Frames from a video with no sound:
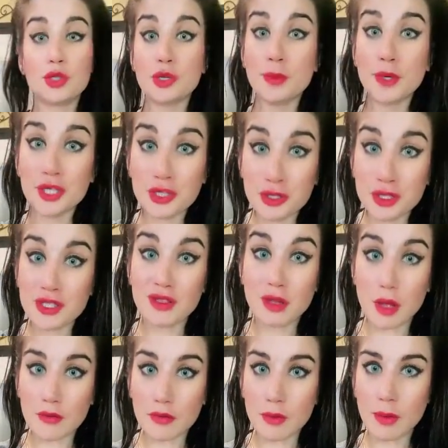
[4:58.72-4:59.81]
trying to make sure it's
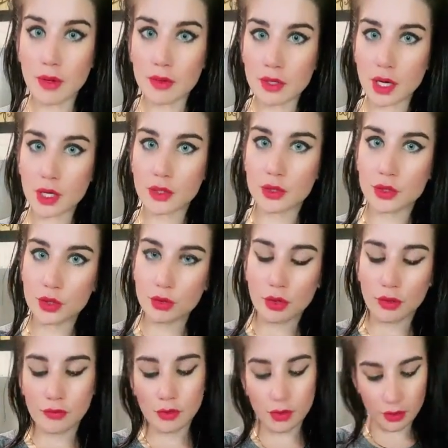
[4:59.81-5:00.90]
level, but not too
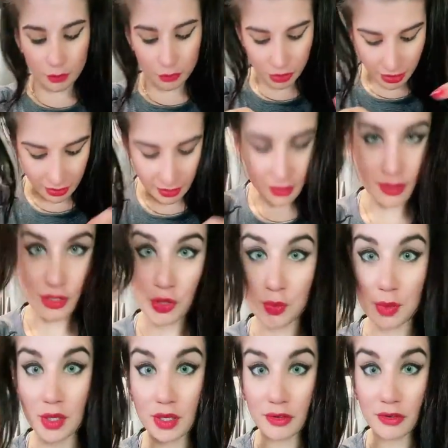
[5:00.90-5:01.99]
level. And I'm trying not to
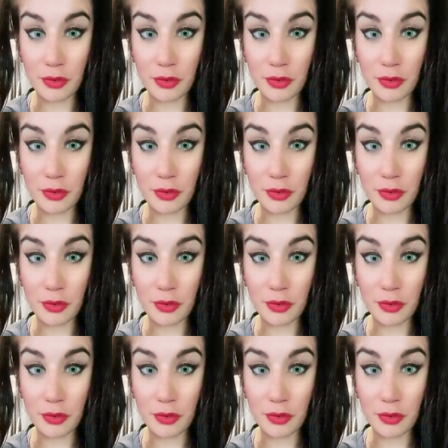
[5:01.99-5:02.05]
spill it